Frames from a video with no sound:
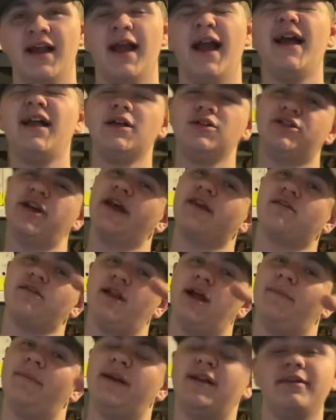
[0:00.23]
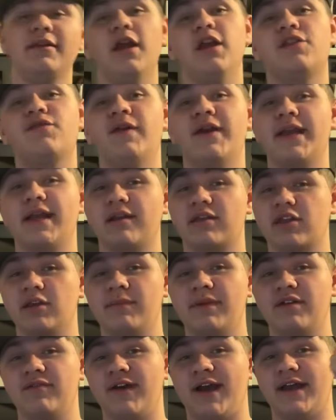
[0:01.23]
Hello, Jays and Lemon. This video is going to
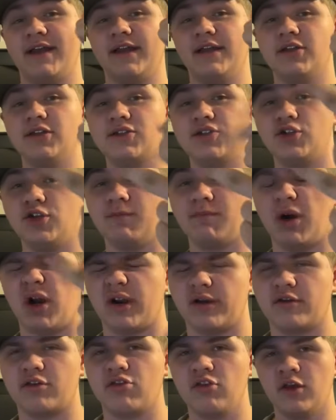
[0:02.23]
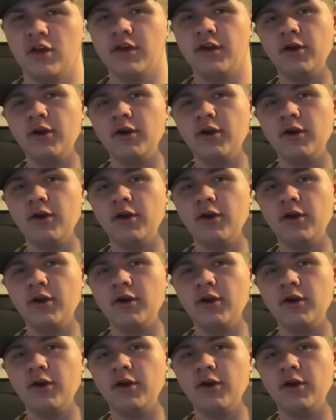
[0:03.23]
be divided into two parts.